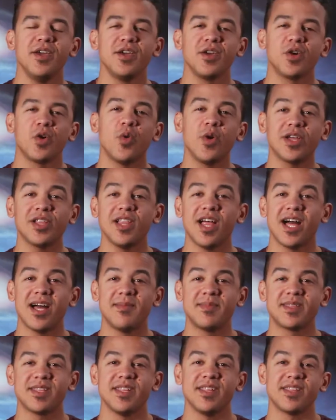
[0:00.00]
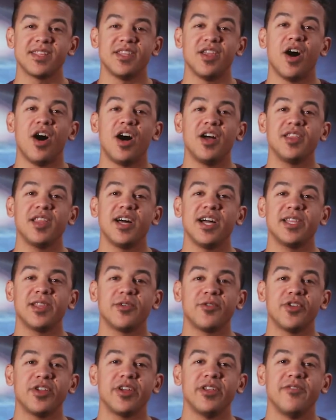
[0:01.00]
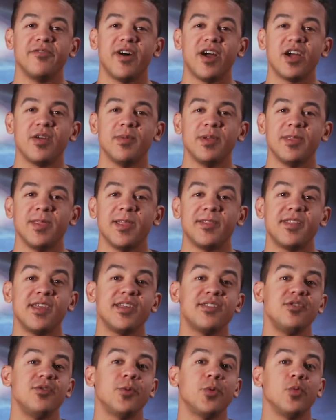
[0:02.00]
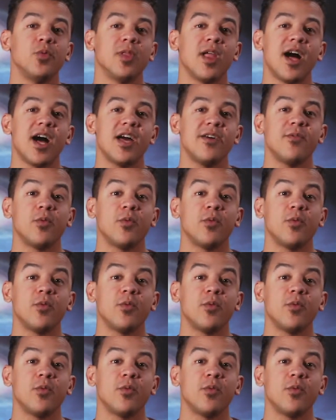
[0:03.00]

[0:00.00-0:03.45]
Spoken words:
Qwiklabs is an online learning environment that takes you through live,